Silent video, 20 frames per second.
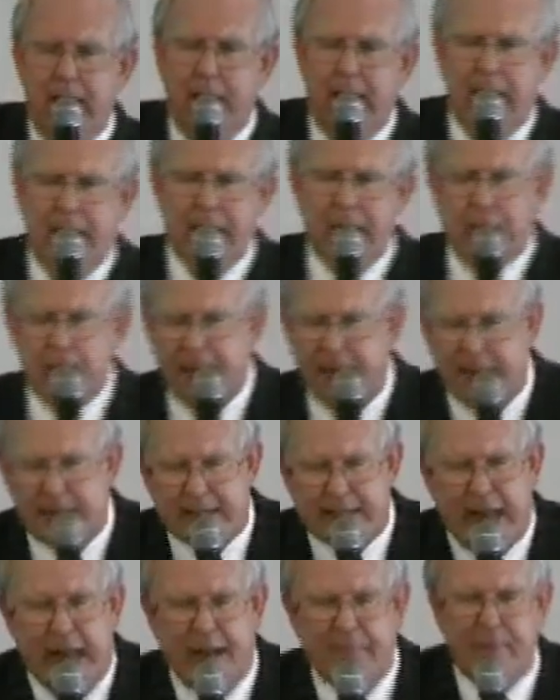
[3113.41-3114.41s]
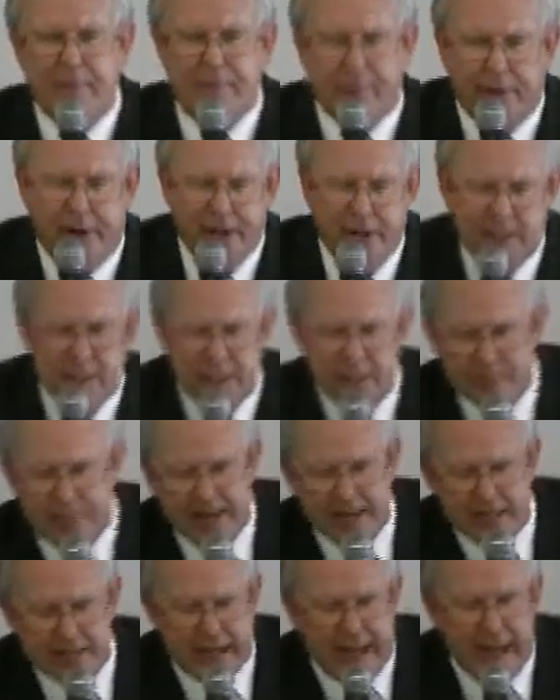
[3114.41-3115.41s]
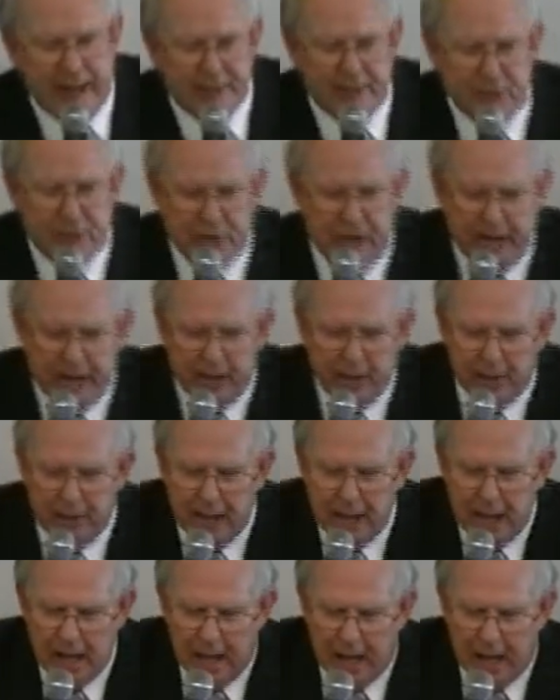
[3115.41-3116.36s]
and spent time in prison, spent time in jail,